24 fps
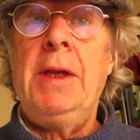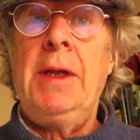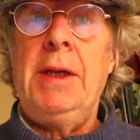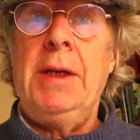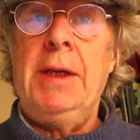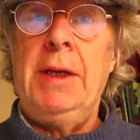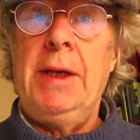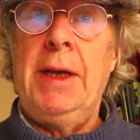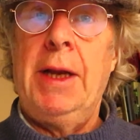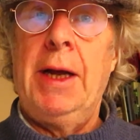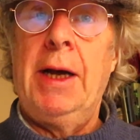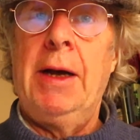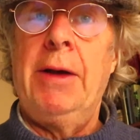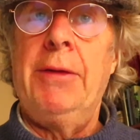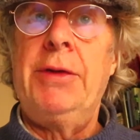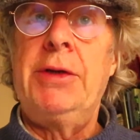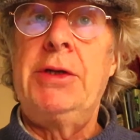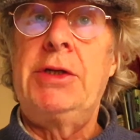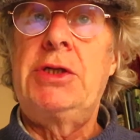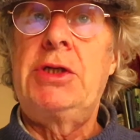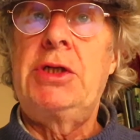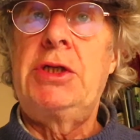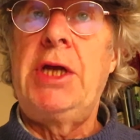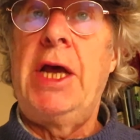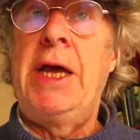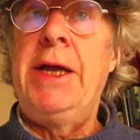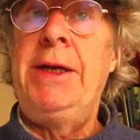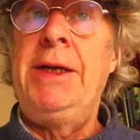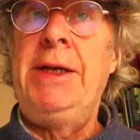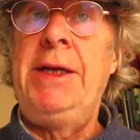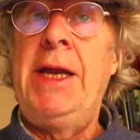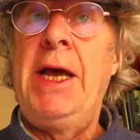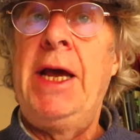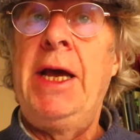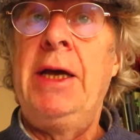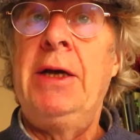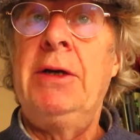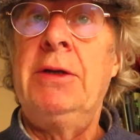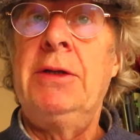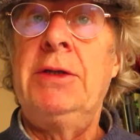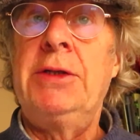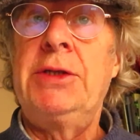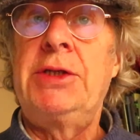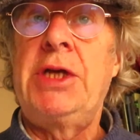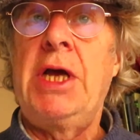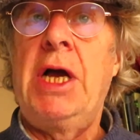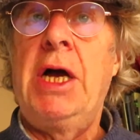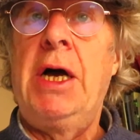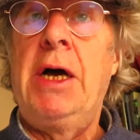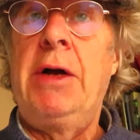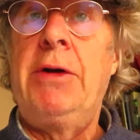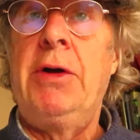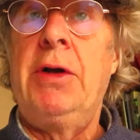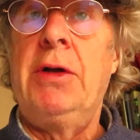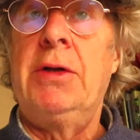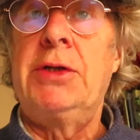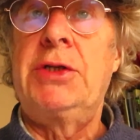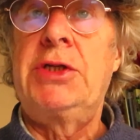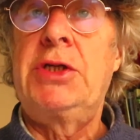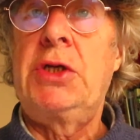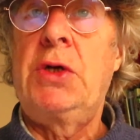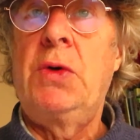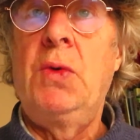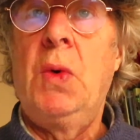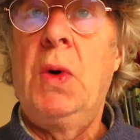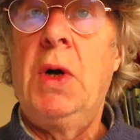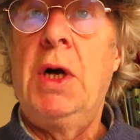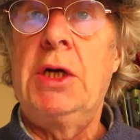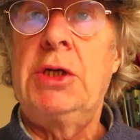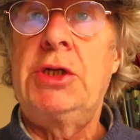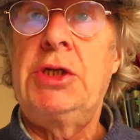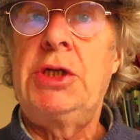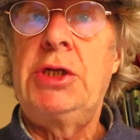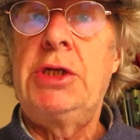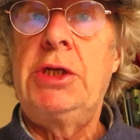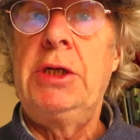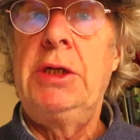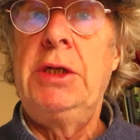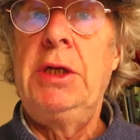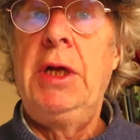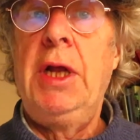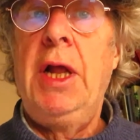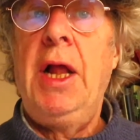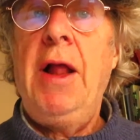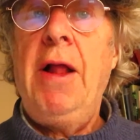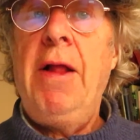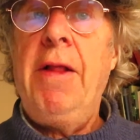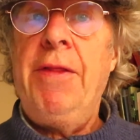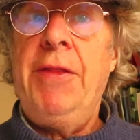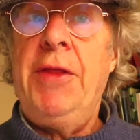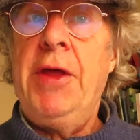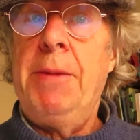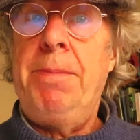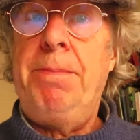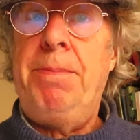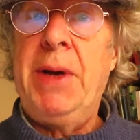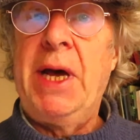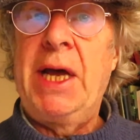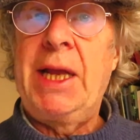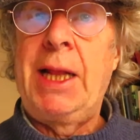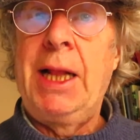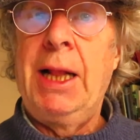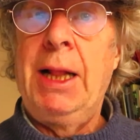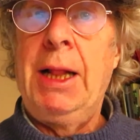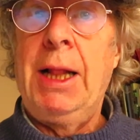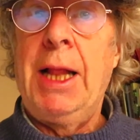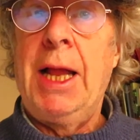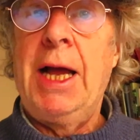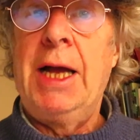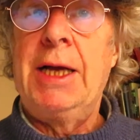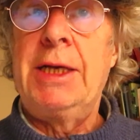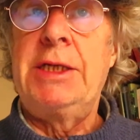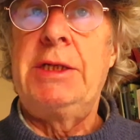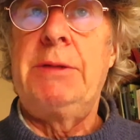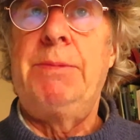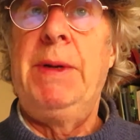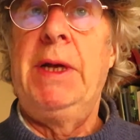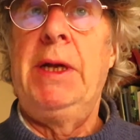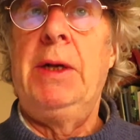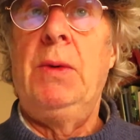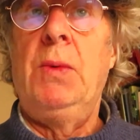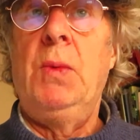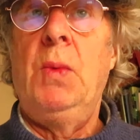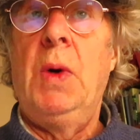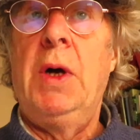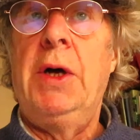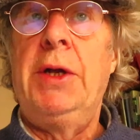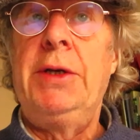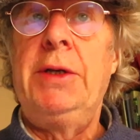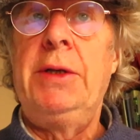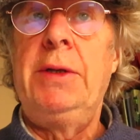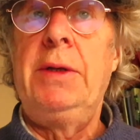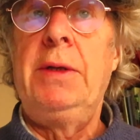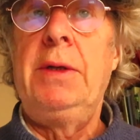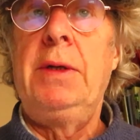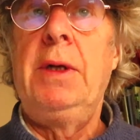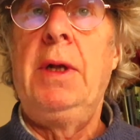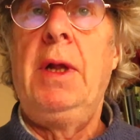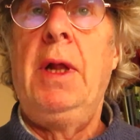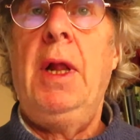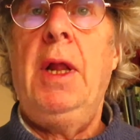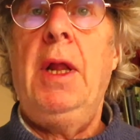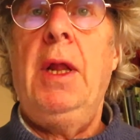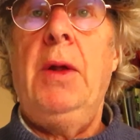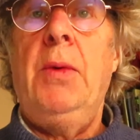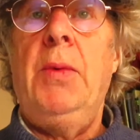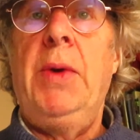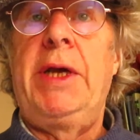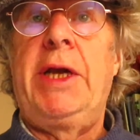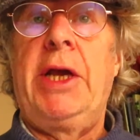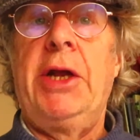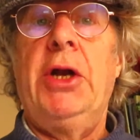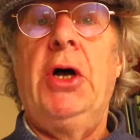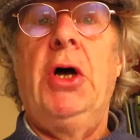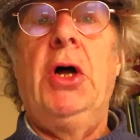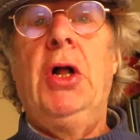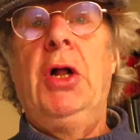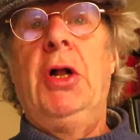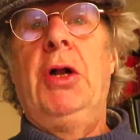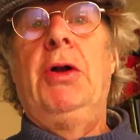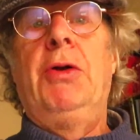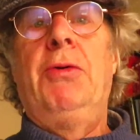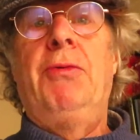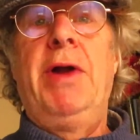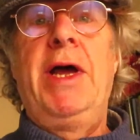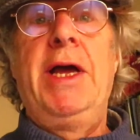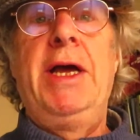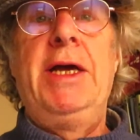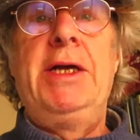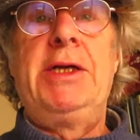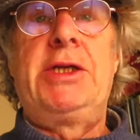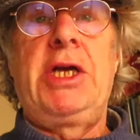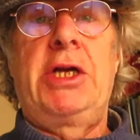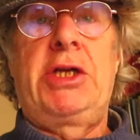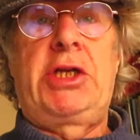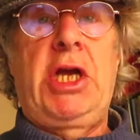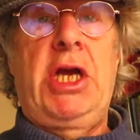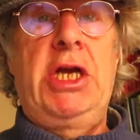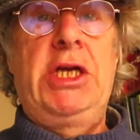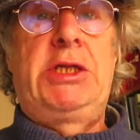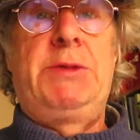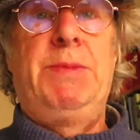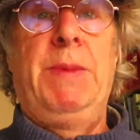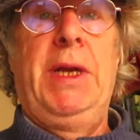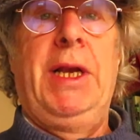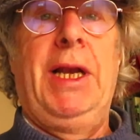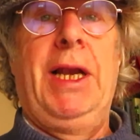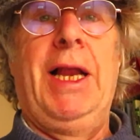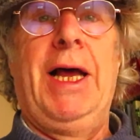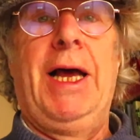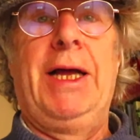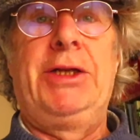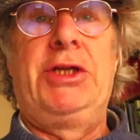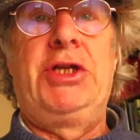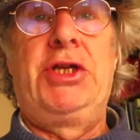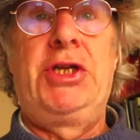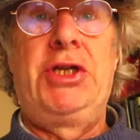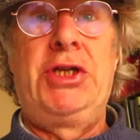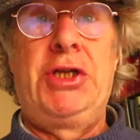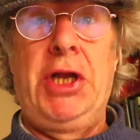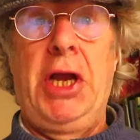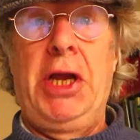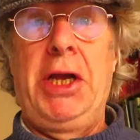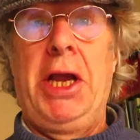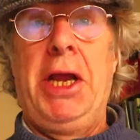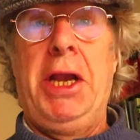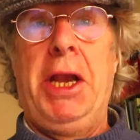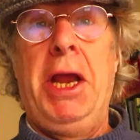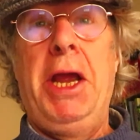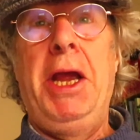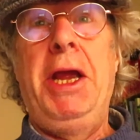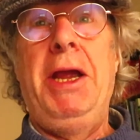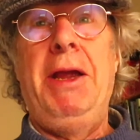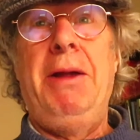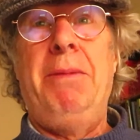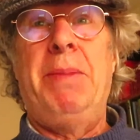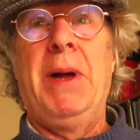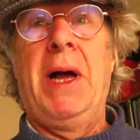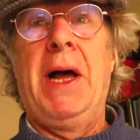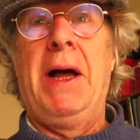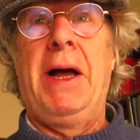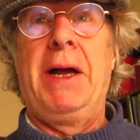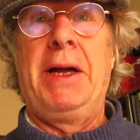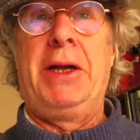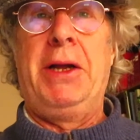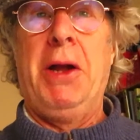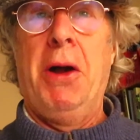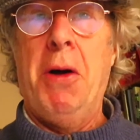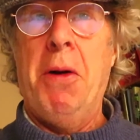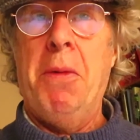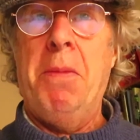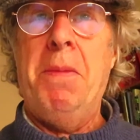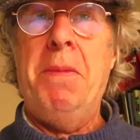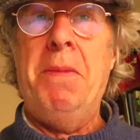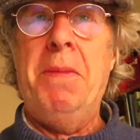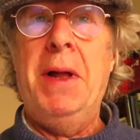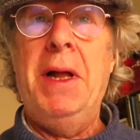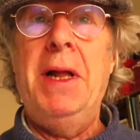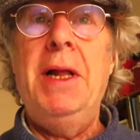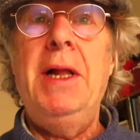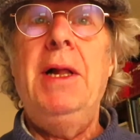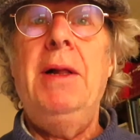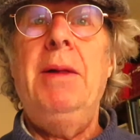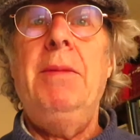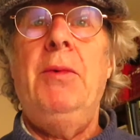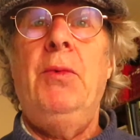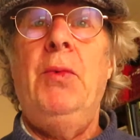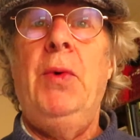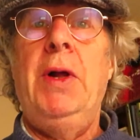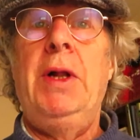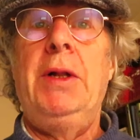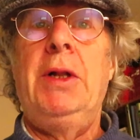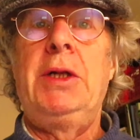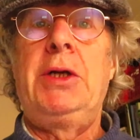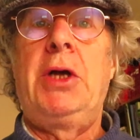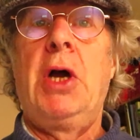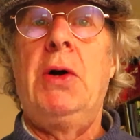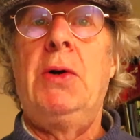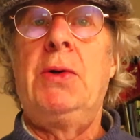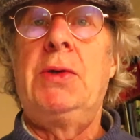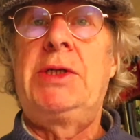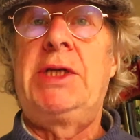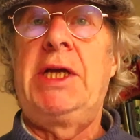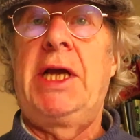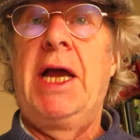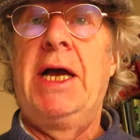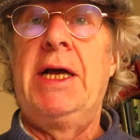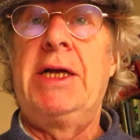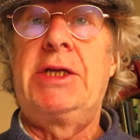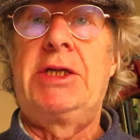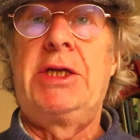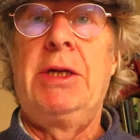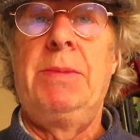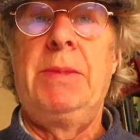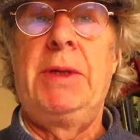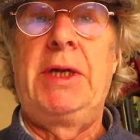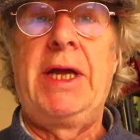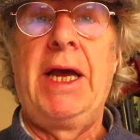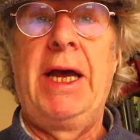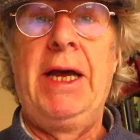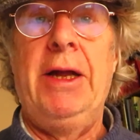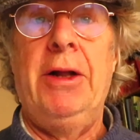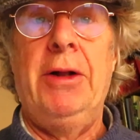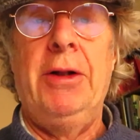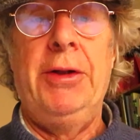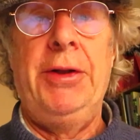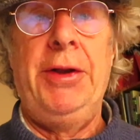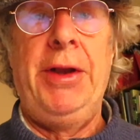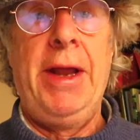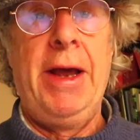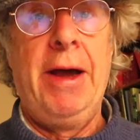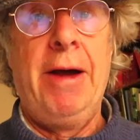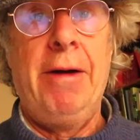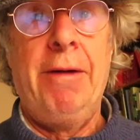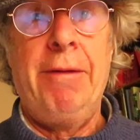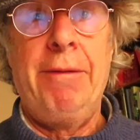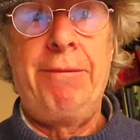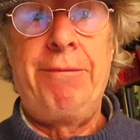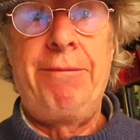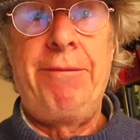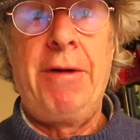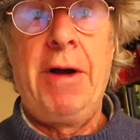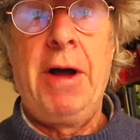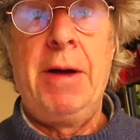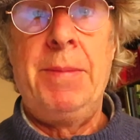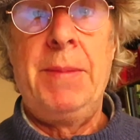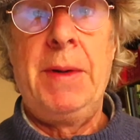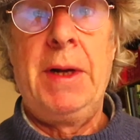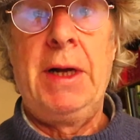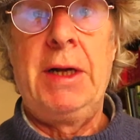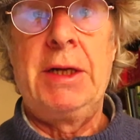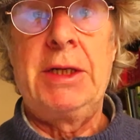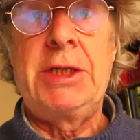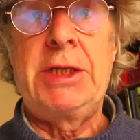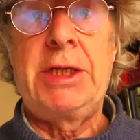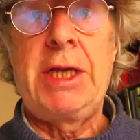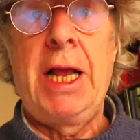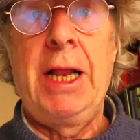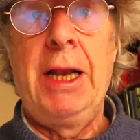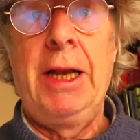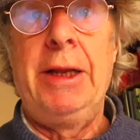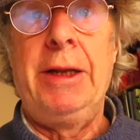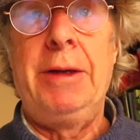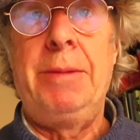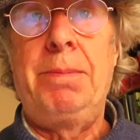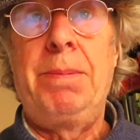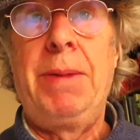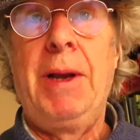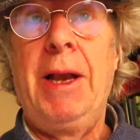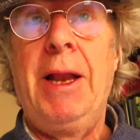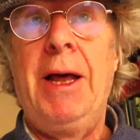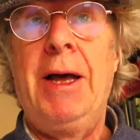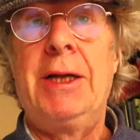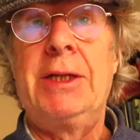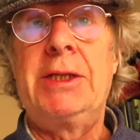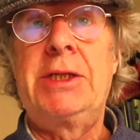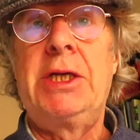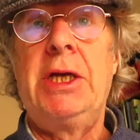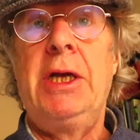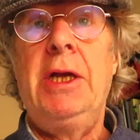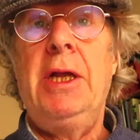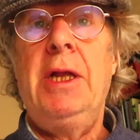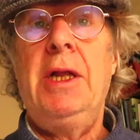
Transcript: Now the snails are all squashed. The battle has been won. We can all raise a taste, me lads, singing, e eh, by gum. We'll go to get some kale now from our salad plot.